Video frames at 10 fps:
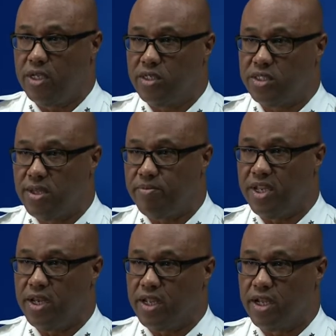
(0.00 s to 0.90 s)

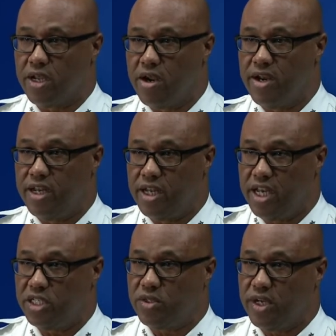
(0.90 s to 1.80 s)
something occurred in the
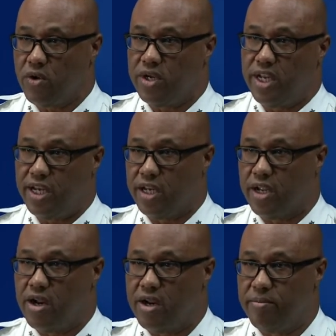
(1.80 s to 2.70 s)
district or did it
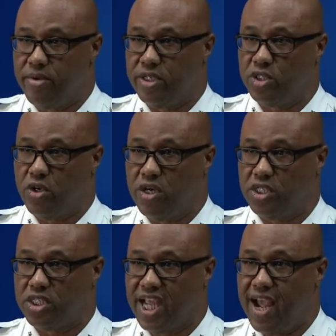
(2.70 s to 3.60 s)
occur in Prince
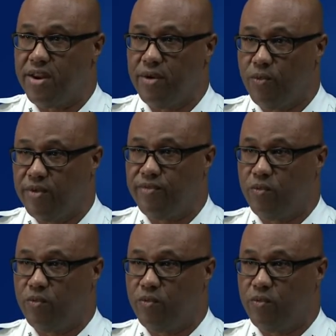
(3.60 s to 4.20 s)
George's County, we're,